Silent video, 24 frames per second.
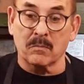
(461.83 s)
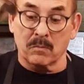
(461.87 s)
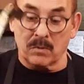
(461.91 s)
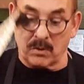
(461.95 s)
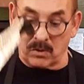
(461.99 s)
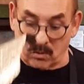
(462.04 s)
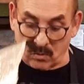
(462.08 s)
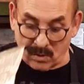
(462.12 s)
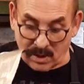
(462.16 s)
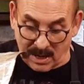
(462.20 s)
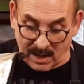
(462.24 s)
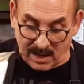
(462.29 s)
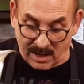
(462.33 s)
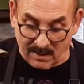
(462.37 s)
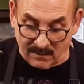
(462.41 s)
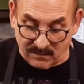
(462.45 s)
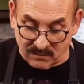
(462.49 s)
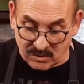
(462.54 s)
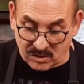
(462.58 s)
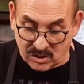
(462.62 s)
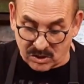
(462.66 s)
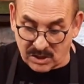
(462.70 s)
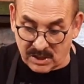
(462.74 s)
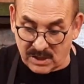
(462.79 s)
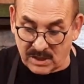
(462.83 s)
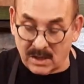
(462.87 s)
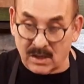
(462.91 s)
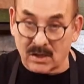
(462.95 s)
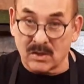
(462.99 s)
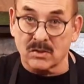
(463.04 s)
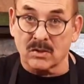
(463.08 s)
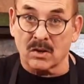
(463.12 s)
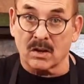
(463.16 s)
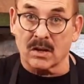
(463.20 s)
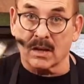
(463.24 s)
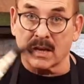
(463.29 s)
when you have
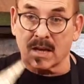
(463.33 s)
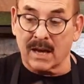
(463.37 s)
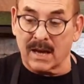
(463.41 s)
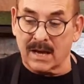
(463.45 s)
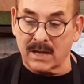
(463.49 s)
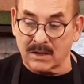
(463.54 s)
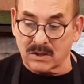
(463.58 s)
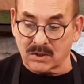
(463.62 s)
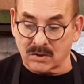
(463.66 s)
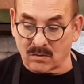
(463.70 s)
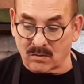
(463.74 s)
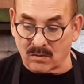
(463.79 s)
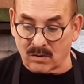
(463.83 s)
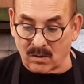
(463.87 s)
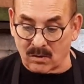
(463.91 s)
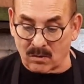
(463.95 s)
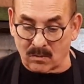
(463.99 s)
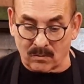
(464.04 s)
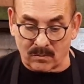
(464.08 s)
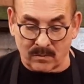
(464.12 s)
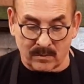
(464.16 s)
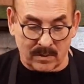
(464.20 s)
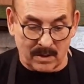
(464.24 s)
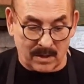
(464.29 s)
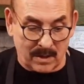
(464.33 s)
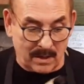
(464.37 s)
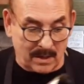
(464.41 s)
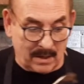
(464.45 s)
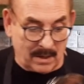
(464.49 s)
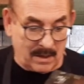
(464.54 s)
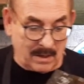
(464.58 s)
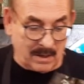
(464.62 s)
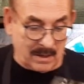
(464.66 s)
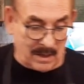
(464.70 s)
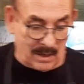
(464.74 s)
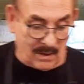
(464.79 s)
cheese on a casserole,
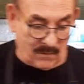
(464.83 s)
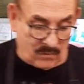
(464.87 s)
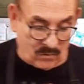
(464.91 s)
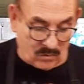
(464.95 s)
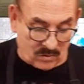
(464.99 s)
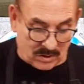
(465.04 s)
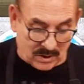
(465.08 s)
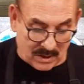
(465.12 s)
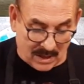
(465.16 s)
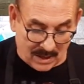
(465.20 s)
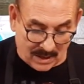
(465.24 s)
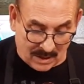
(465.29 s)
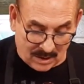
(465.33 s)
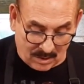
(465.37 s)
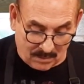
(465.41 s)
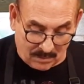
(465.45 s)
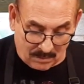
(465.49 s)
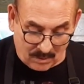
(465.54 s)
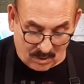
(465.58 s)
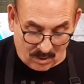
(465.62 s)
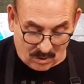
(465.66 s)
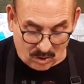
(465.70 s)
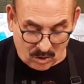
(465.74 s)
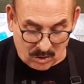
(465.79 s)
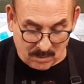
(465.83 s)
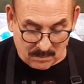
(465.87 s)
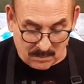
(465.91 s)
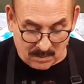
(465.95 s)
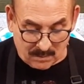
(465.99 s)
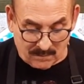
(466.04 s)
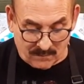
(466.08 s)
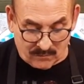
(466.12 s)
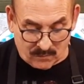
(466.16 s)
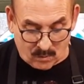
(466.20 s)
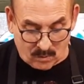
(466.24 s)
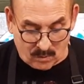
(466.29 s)
if you take your
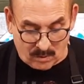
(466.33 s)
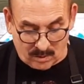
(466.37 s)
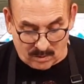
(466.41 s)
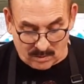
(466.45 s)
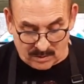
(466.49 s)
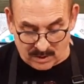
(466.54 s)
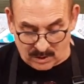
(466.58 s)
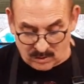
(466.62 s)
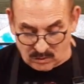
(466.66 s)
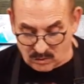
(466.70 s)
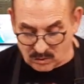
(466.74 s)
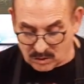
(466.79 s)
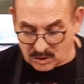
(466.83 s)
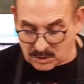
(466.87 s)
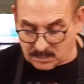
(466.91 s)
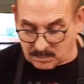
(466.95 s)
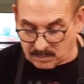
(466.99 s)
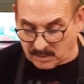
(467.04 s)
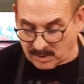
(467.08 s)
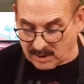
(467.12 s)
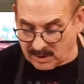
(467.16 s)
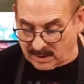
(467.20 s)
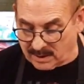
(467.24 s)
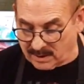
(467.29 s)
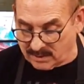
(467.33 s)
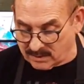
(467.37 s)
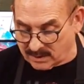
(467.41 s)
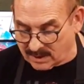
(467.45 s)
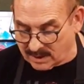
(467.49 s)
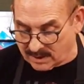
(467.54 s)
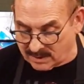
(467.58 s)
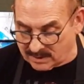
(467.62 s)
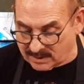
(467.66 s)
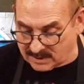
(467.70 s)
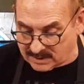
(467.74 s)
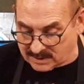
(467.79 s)
aluminum foil and you spray the
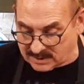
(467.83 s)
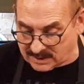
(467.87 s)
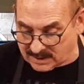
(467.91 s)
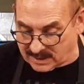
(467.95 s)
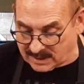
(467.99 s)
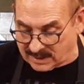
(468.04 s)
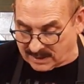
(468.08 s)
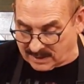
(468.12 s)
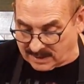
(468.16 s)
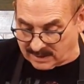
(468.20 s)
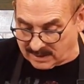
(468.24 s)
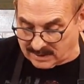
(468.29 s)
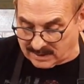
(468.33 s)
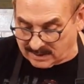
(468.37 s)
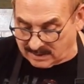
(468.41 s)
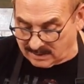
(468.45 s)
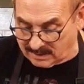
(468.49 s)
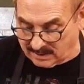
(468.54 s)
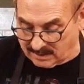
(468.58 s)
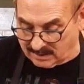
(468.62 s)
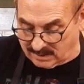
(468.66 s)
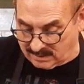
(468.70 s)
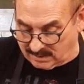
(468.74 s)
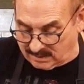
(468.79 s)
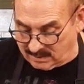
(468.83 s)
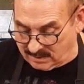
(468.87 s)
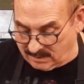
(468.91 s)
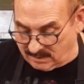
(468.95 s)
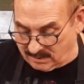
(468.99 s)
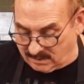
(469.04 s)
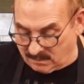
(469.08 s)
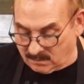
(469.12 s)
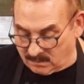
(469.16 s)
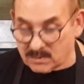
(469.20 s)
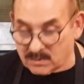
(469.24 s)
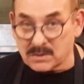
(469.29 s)
underside
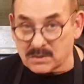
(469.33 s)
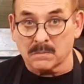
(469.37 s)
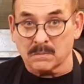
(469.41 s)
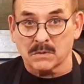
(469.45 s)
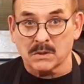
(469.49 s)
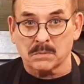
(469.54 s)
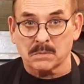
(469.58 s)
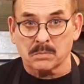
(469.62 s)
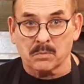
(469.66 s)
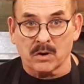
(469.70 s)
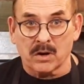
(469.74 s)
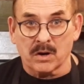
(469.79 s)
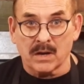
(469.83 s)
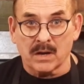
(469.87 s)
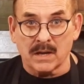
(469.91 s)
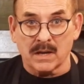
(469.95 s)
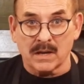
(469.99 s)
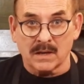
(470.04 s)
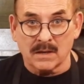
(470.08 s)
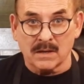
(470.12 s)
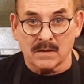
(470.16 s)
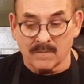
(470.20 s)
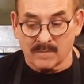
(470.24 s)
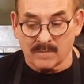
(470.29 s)
with some spray,